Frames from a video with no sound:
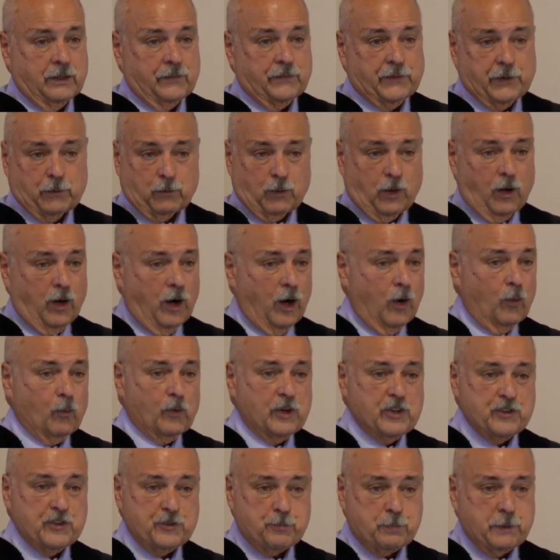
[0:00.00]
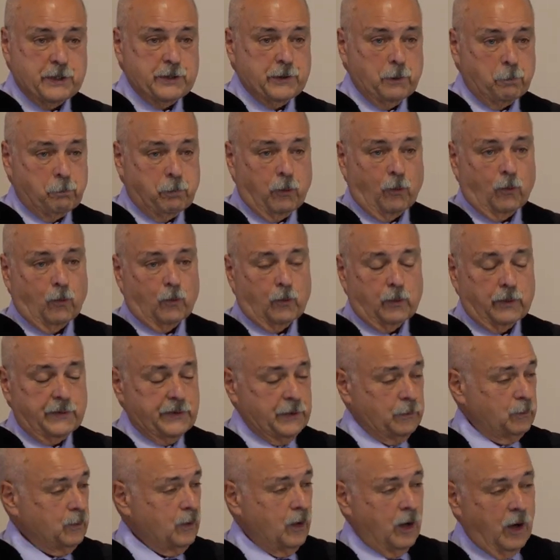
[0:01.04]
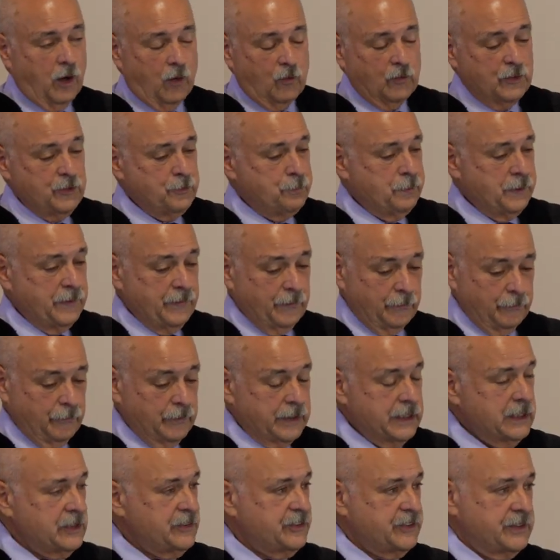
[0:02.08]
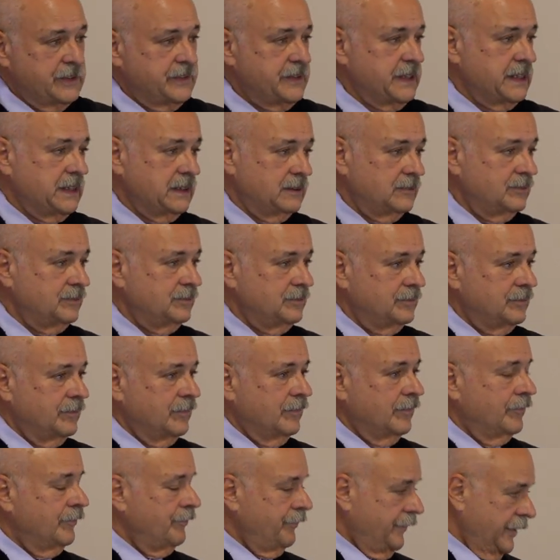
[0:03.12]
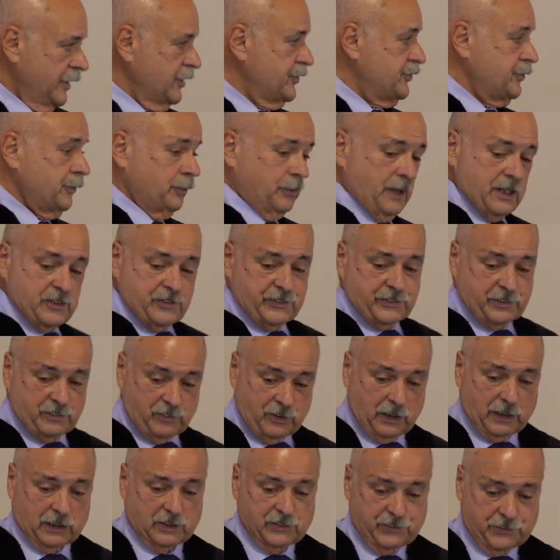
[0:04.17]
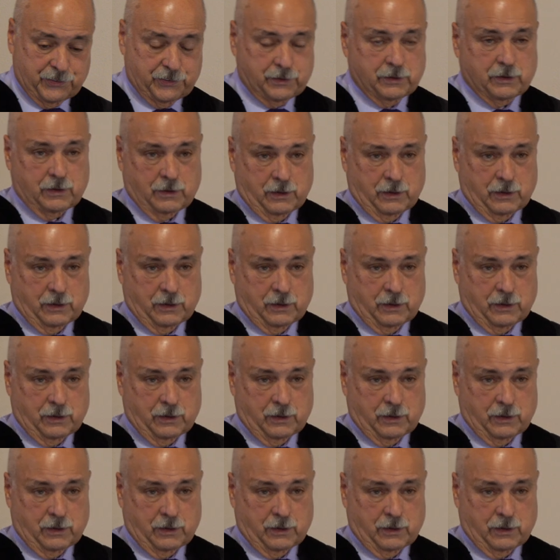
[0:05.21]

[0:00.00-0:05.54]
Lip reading: There will always be the poor, there will always be the rich, and then there's the rest of us.